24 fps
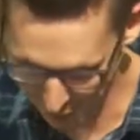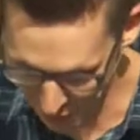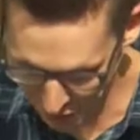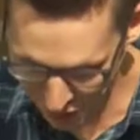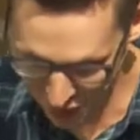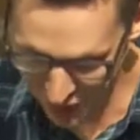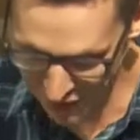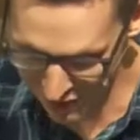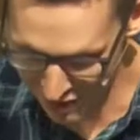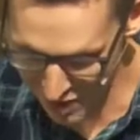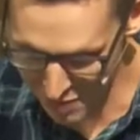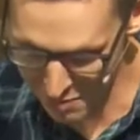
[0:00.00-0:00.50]
we
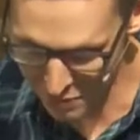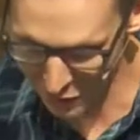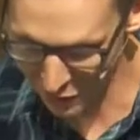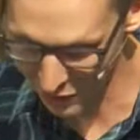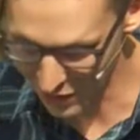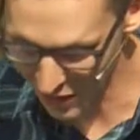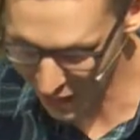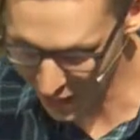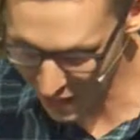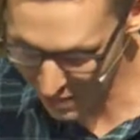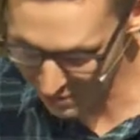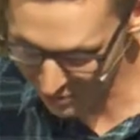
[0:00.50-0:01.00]
don't have any more
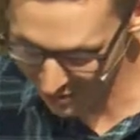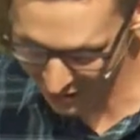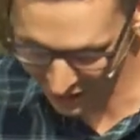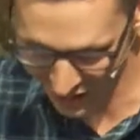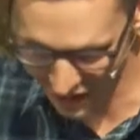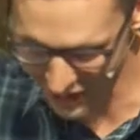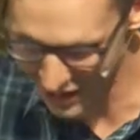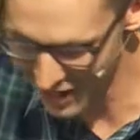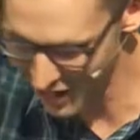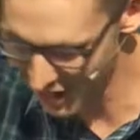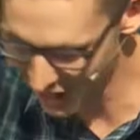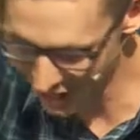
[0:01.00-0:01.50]
games, and
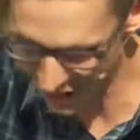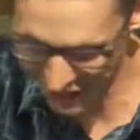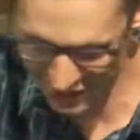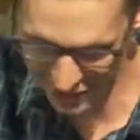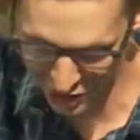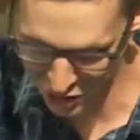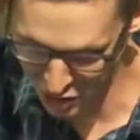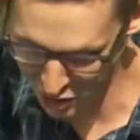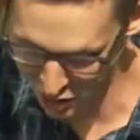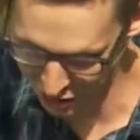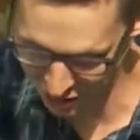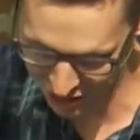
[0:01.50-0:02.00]
I'm, I
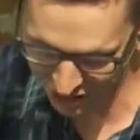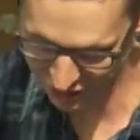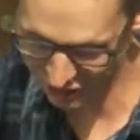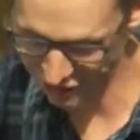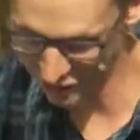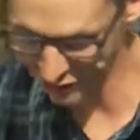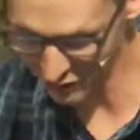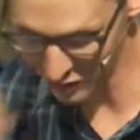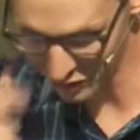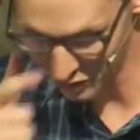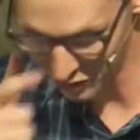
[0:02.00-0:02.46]
can use the full